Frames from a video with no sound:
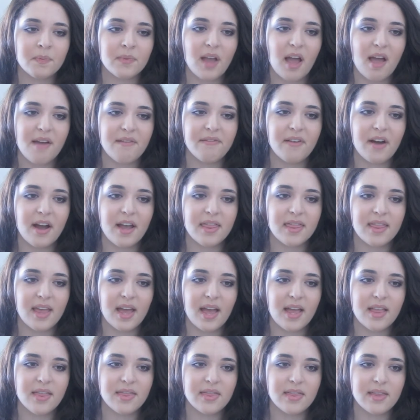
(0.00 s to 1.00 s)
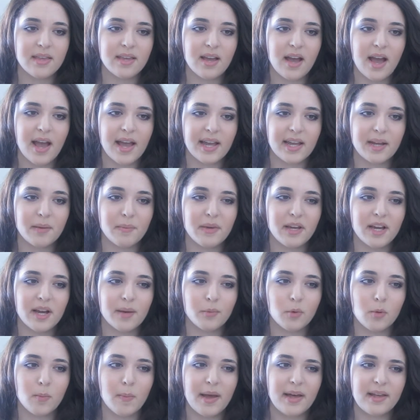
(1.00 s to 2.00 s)
I find that I can
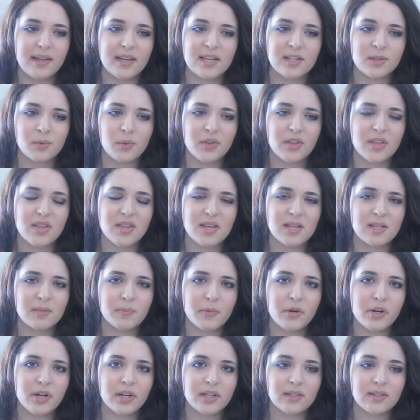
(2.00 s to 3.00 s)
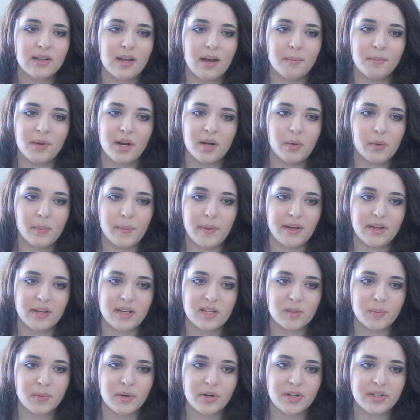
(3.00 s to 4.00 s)
become rebellious within these books. I'm not a
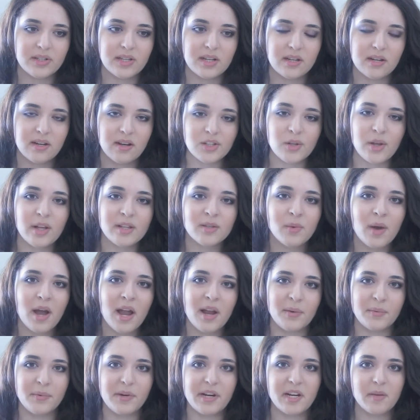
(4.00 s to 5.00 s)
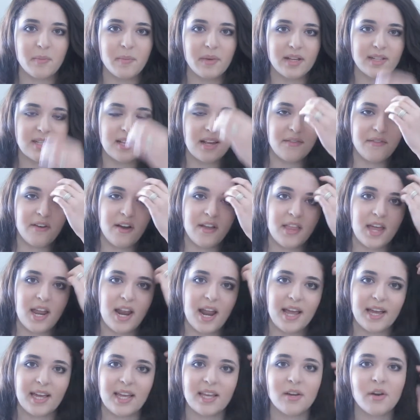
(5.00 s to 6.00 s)
rebellious person. So that's why I read because I find that
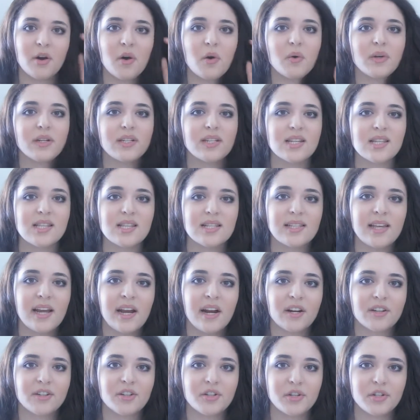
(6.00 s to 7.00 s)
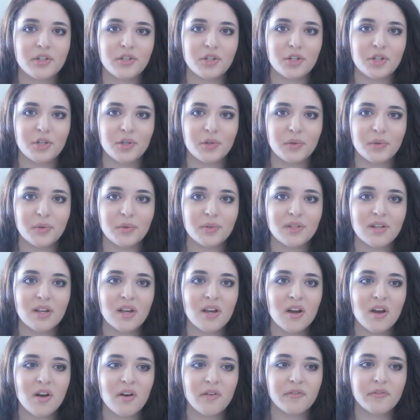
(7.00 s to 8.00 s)
I can go into these characters' shoes
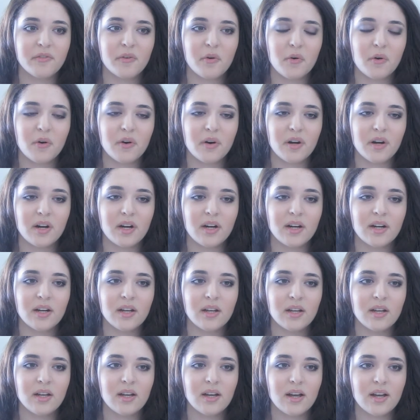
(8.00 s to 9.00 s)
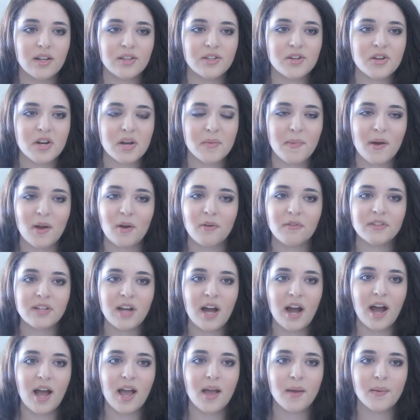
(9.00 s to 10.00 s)
for a certain amount of
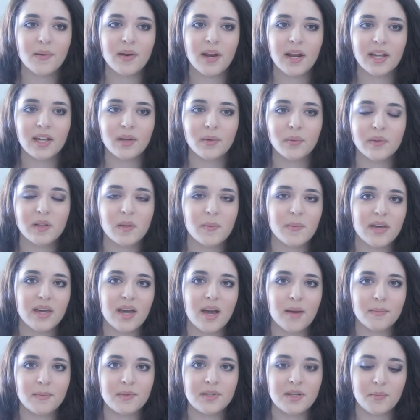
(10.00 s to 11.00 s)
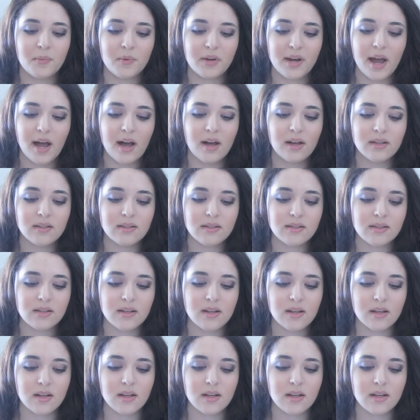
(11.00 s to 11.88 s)
time and I can really become someone else.